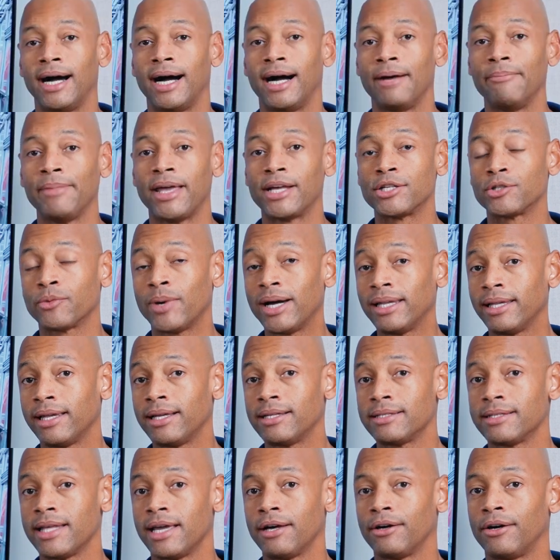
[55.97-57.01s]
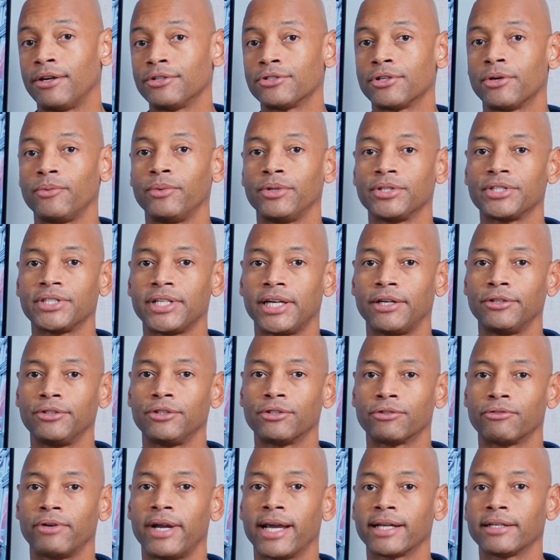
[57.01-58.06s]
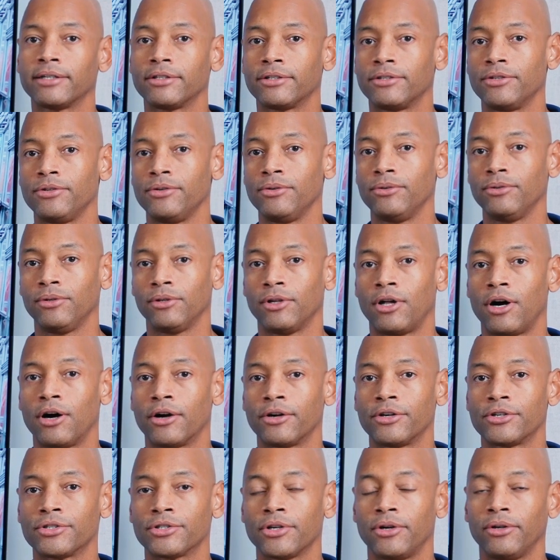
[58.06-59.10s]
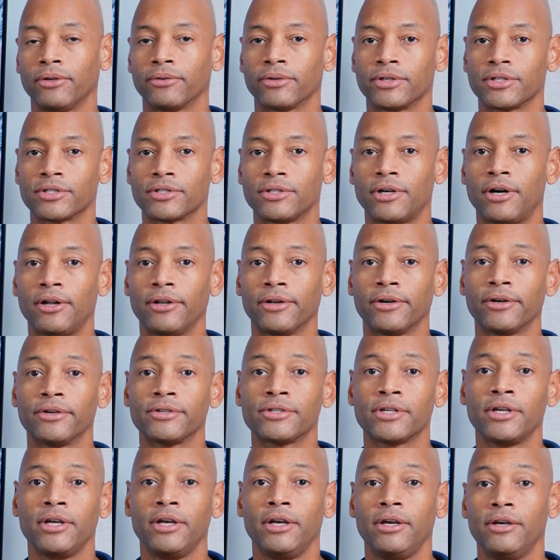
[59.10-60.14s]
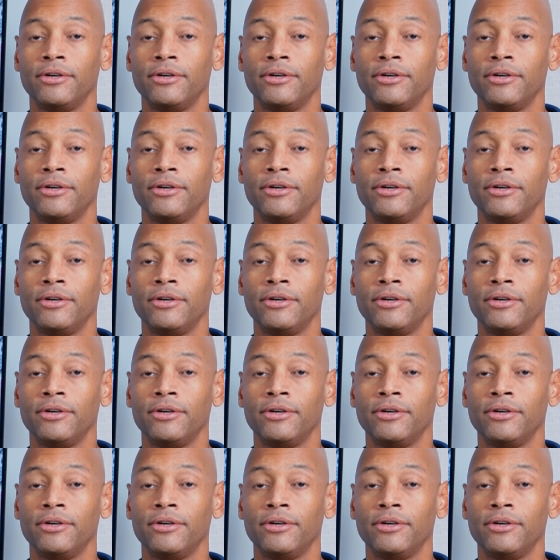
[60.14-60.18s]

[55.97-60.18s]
um, as well as they also will sell direct to large solar installers,